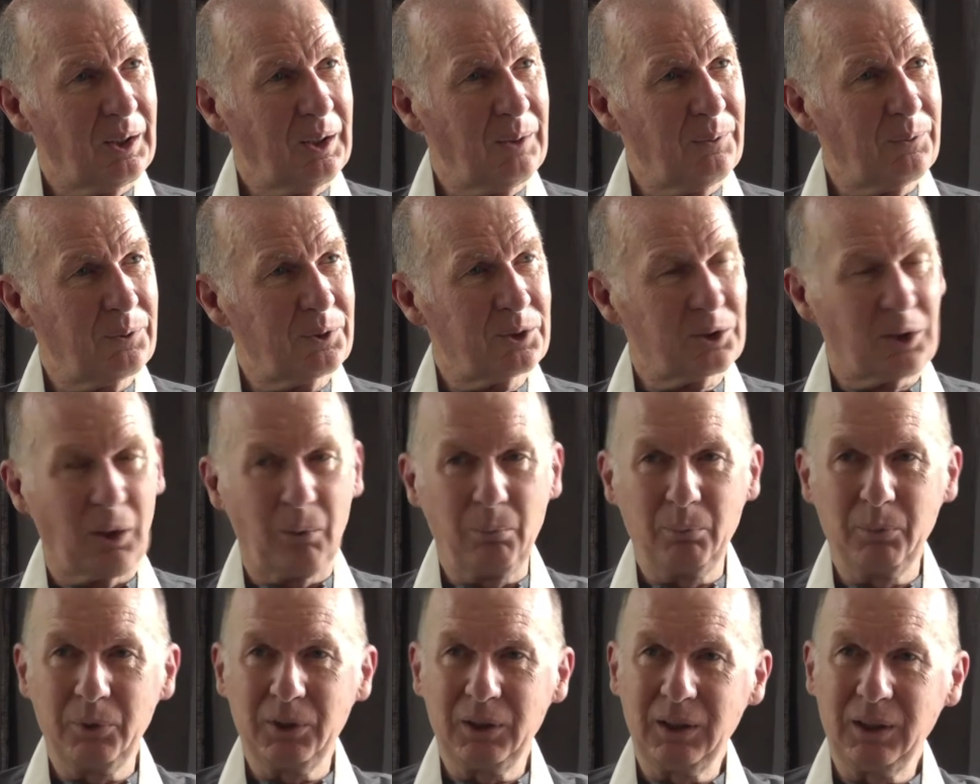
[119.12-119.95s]
if
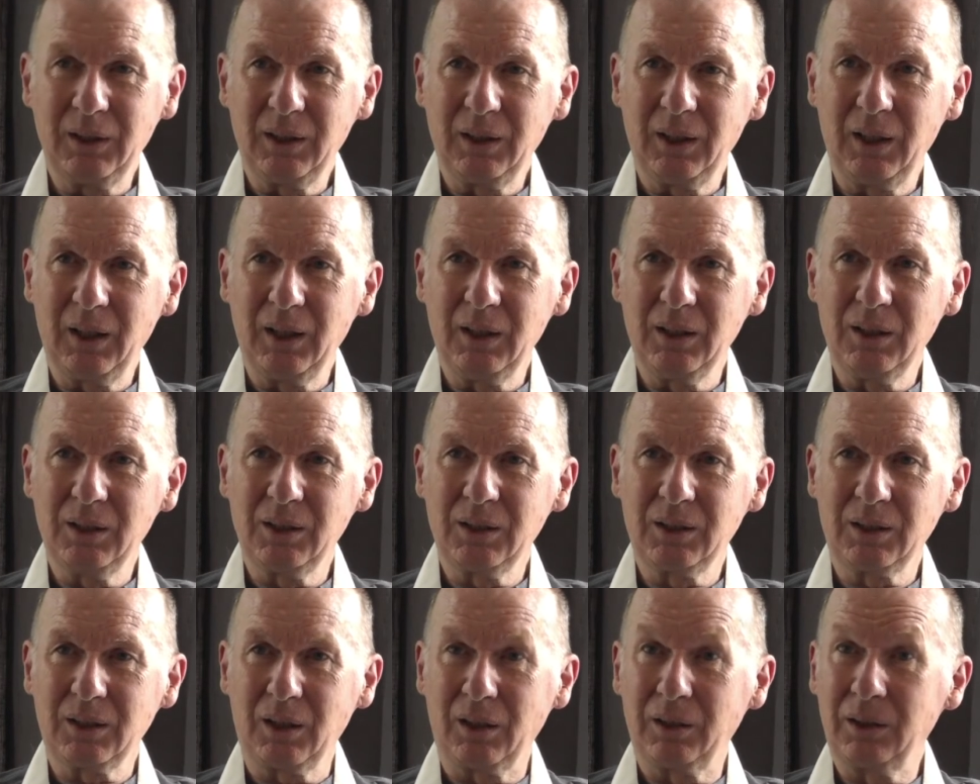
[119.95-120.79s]
somebody
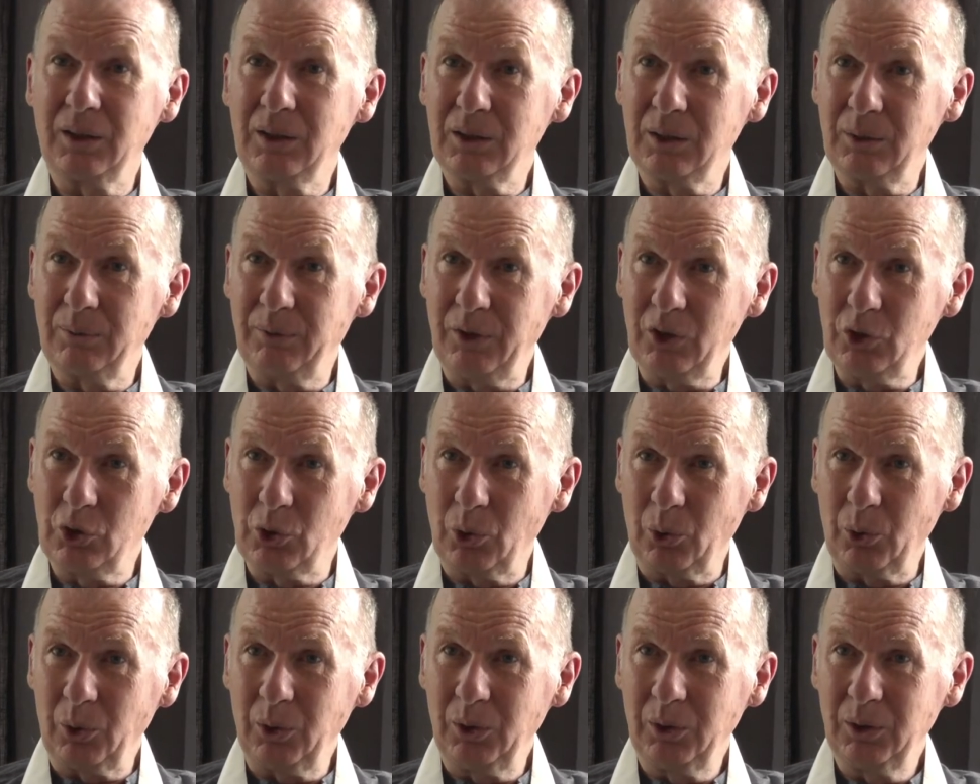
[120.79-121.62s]
is an
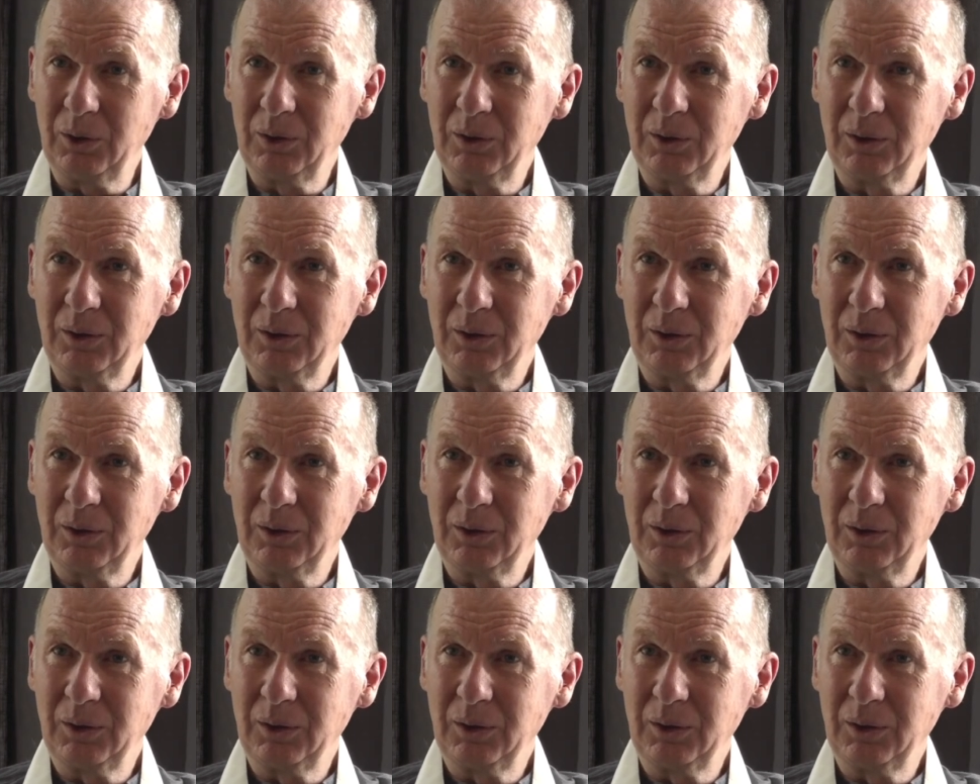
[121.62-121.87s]
individual,